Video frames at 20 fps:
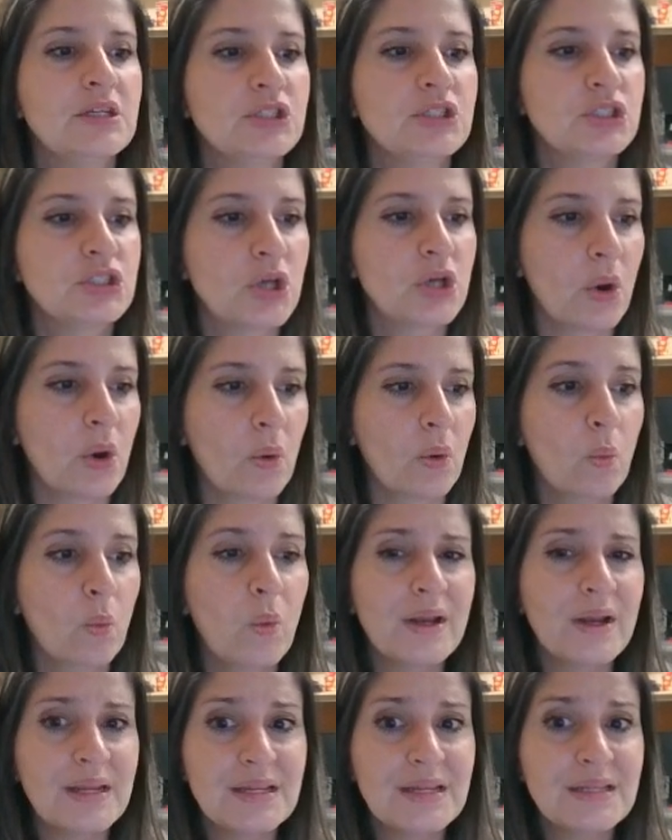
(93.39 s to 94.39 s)
So,
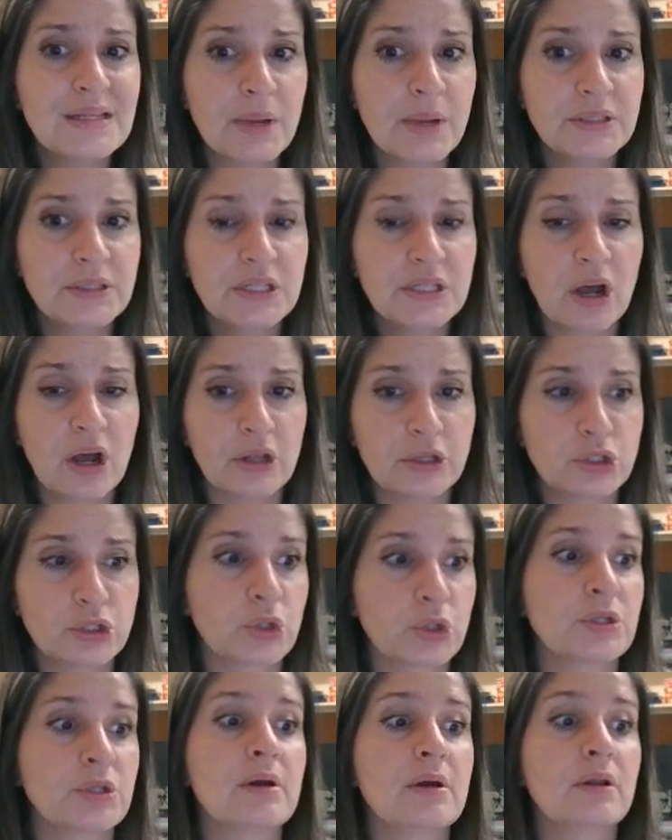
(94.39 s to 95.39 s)
what is
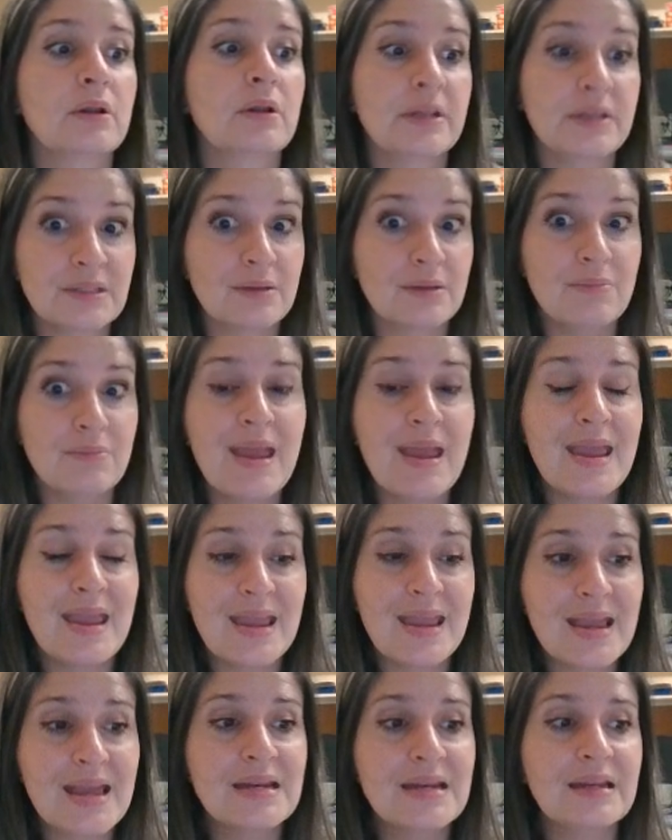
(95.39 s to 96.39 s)
multiculturalism
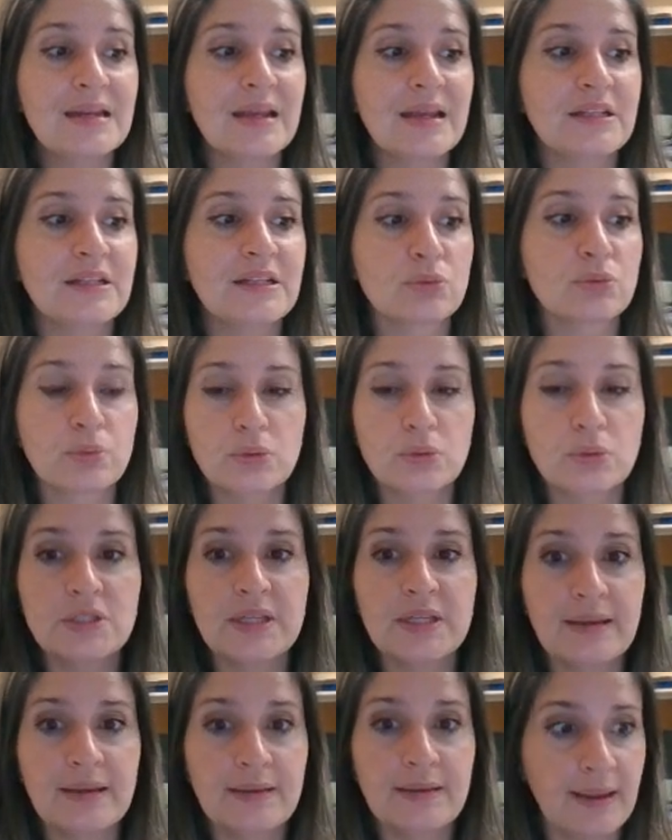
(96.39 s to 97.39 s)
and its roots
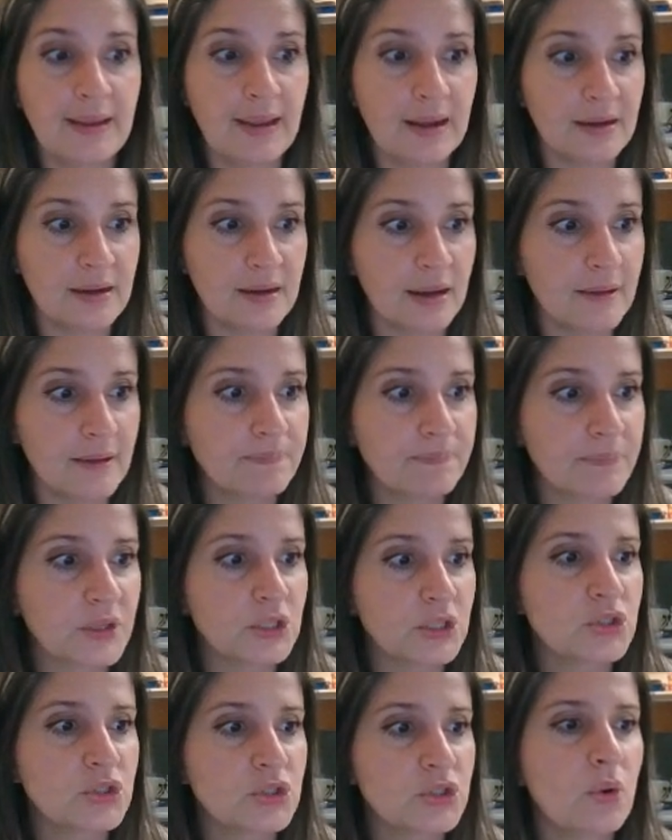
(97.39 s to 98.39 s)
in Canada?
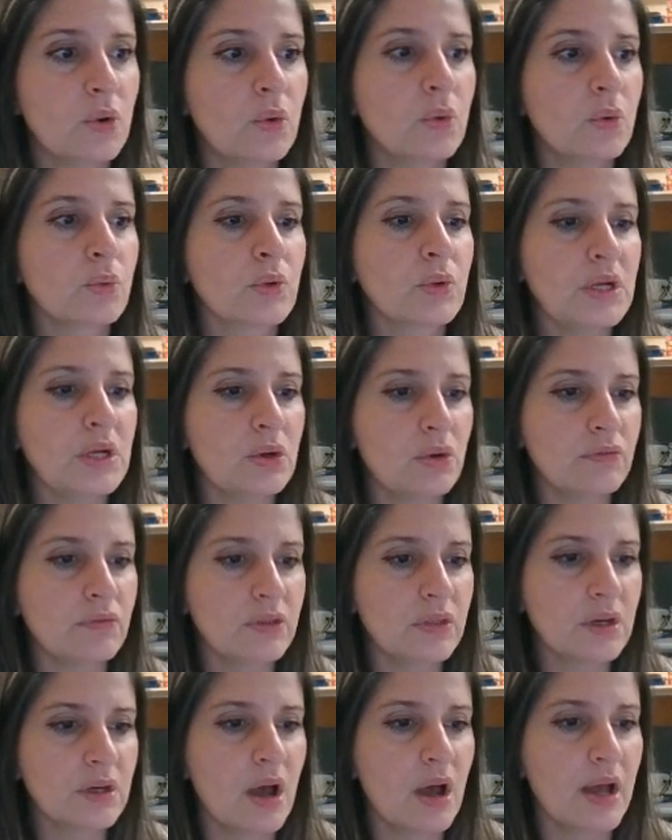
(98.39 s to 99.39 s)
So, read over
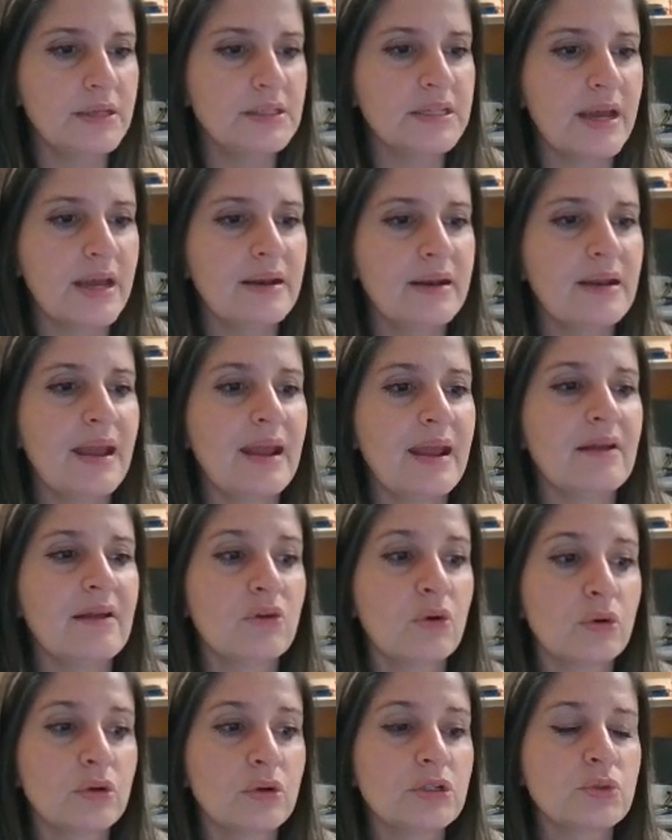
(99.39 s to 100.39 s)
the content, and of
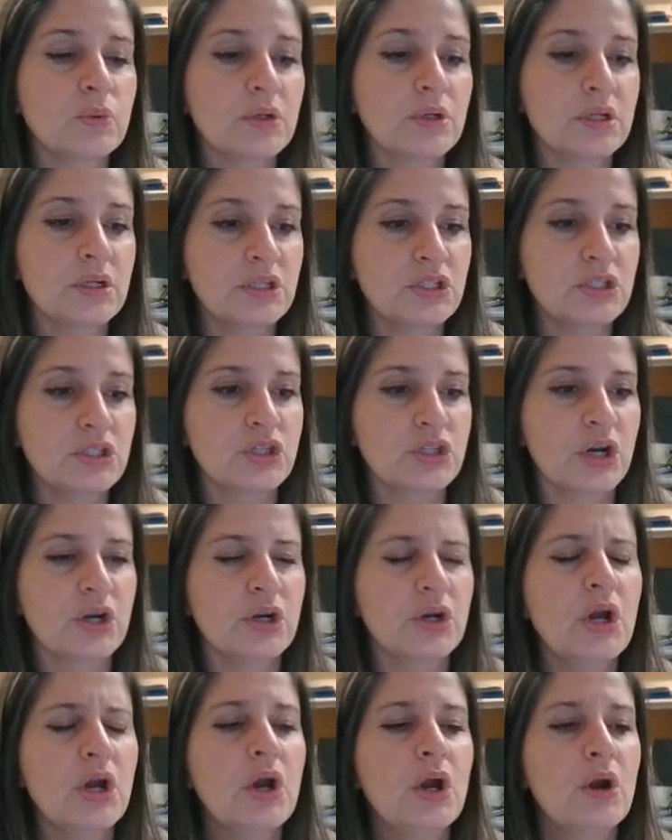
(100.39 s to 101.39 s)
course, we're going to start
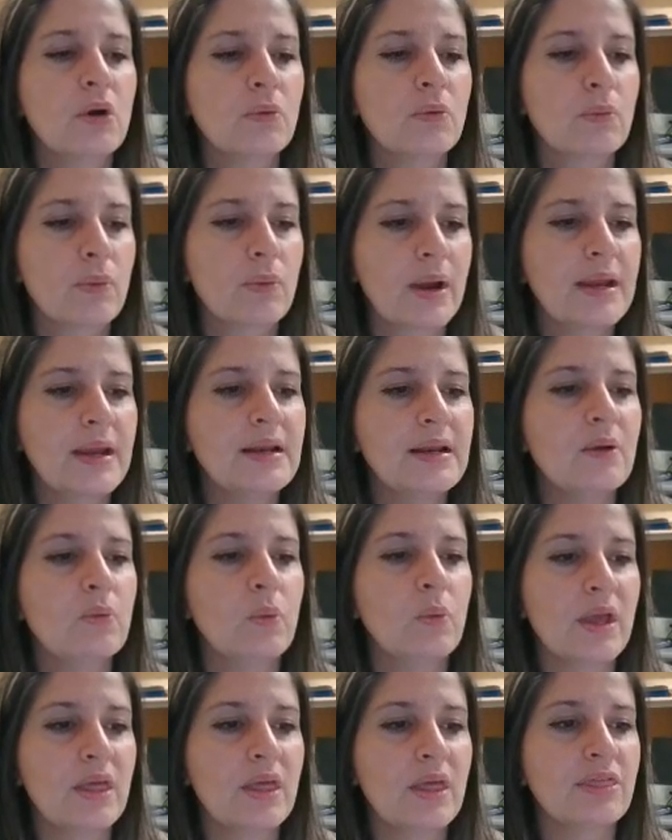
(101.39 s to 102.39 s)
right
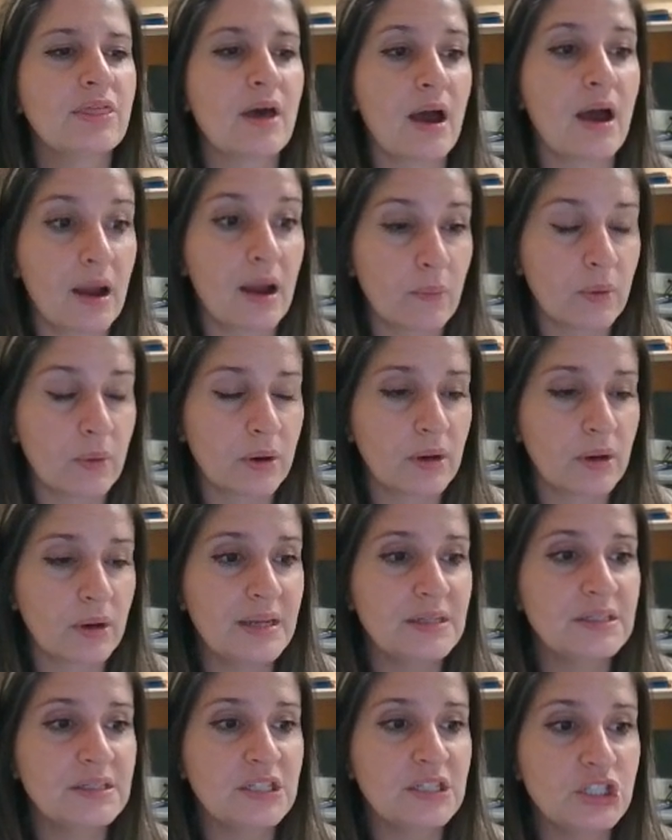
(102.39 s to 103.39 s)
with our
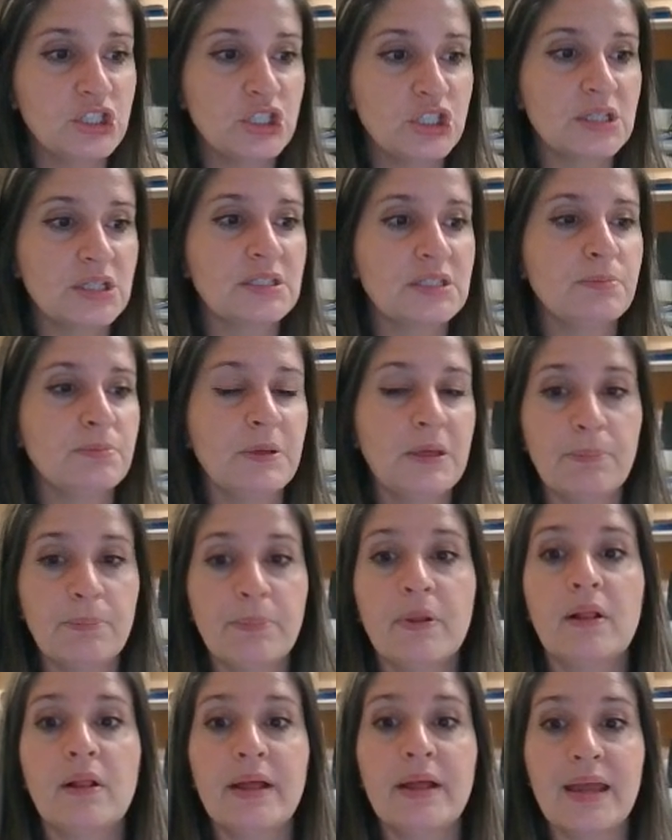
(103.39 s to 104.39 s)
Indigenous
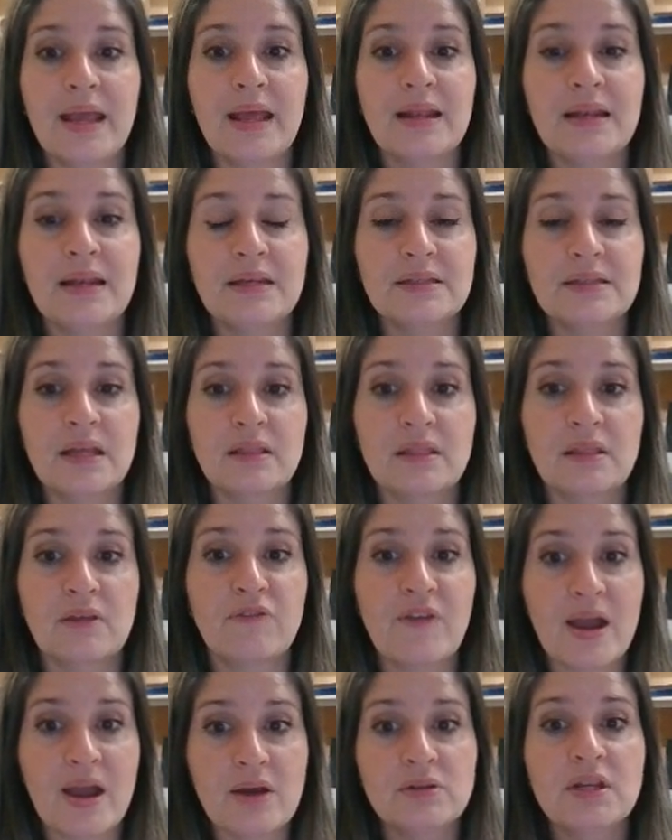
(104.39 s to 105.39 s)
people and the
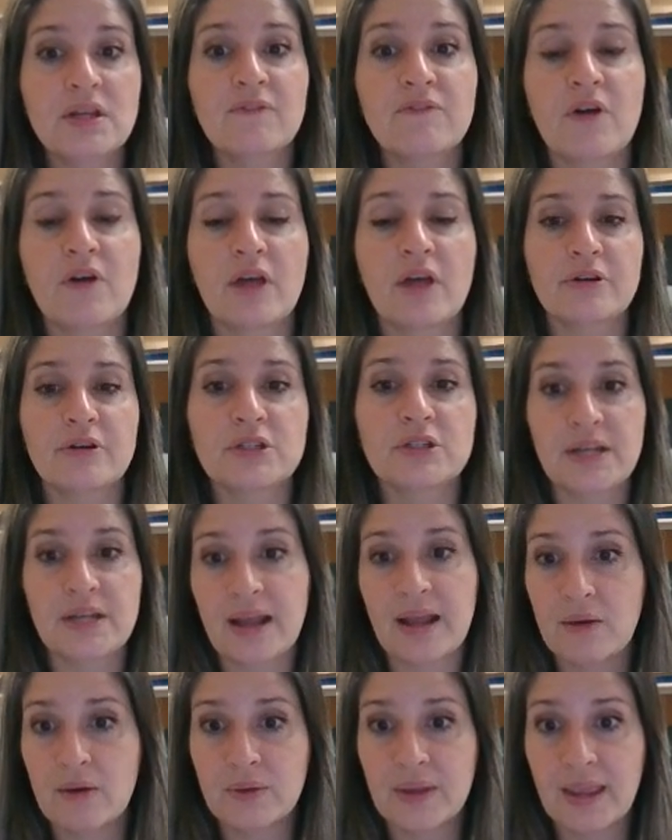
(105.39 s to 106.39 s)
founding fathers and
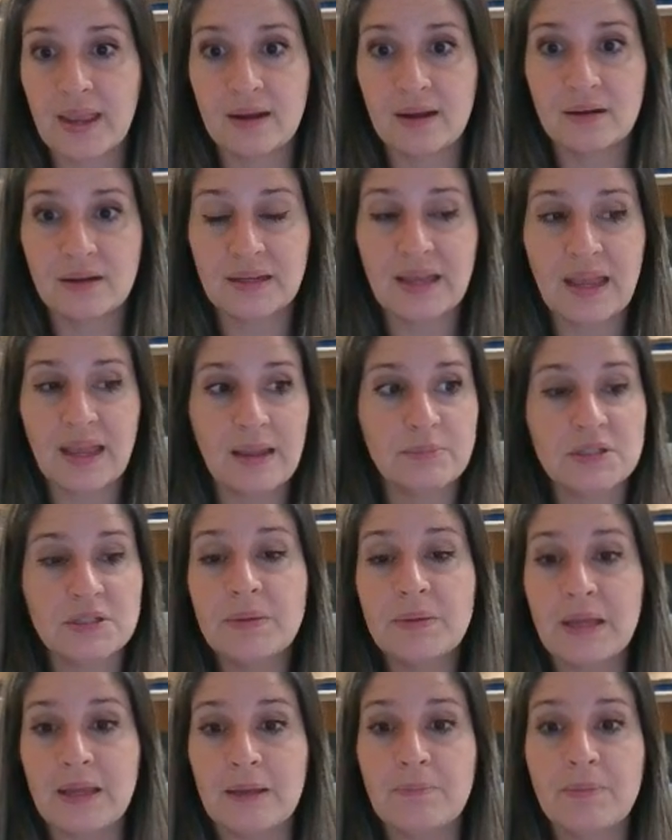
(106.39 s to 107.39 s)
how Canada came to
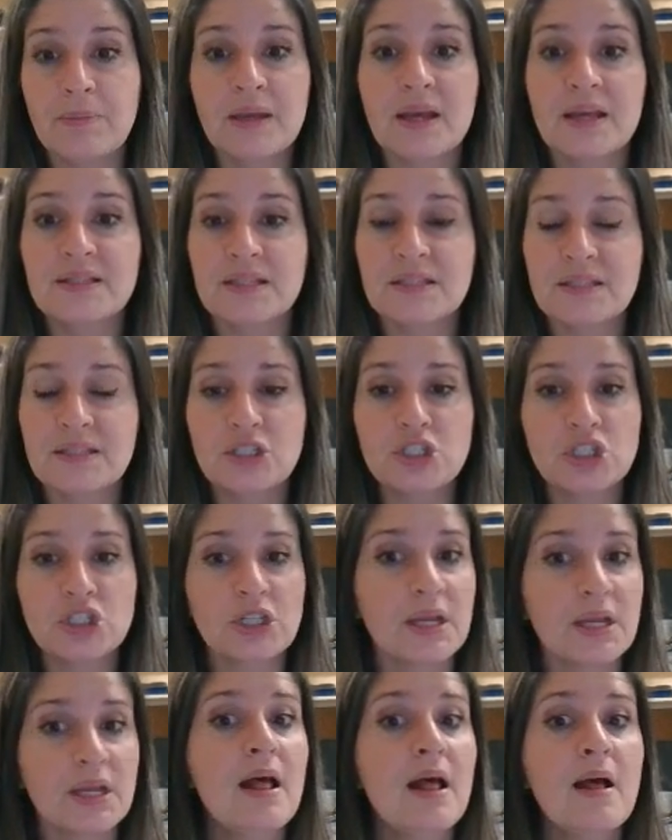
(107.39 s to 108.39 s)
be, because
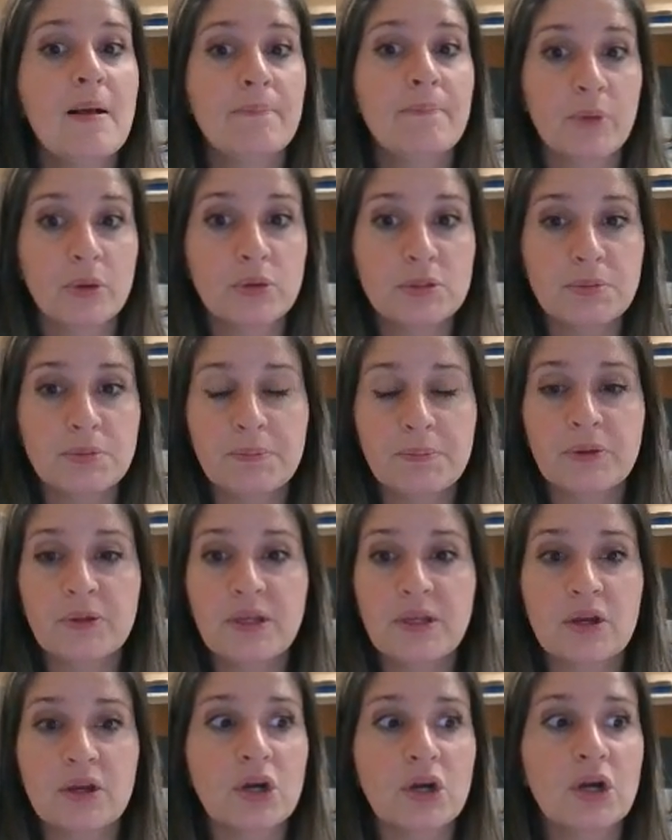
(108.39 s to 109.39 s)
essentially, most people
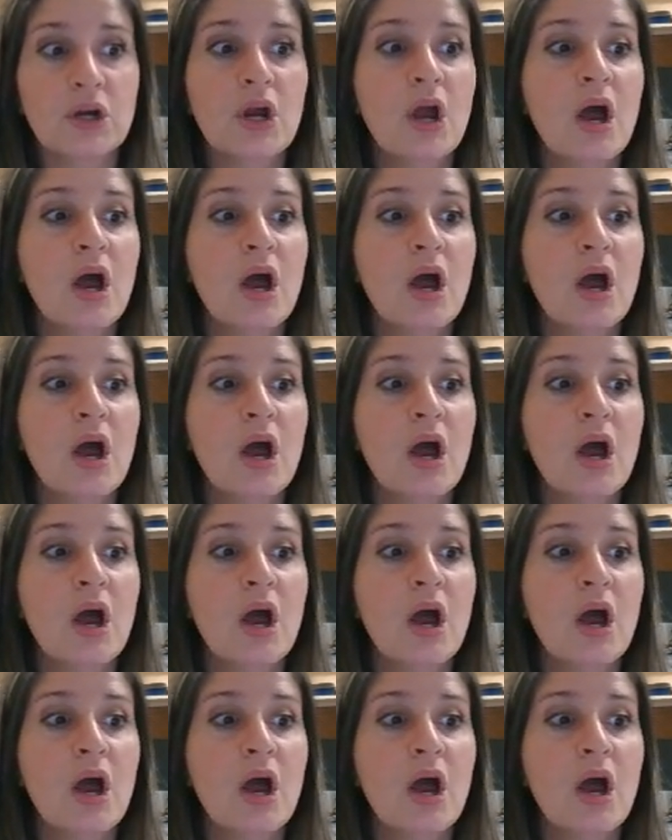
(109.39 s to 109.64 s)
here